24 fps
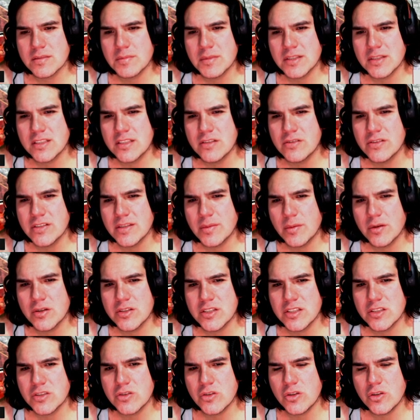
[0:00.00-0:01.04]
My serious
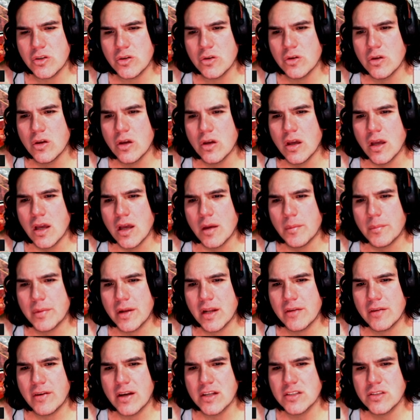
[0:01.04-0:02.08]
apologies to you, but
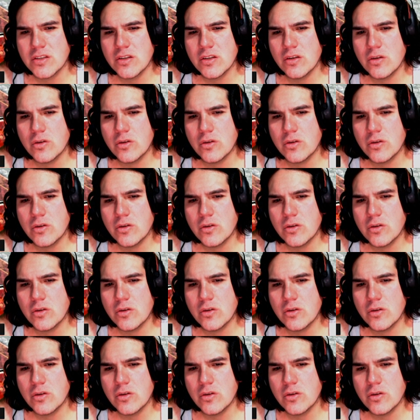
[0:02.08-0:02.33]
if I ask you,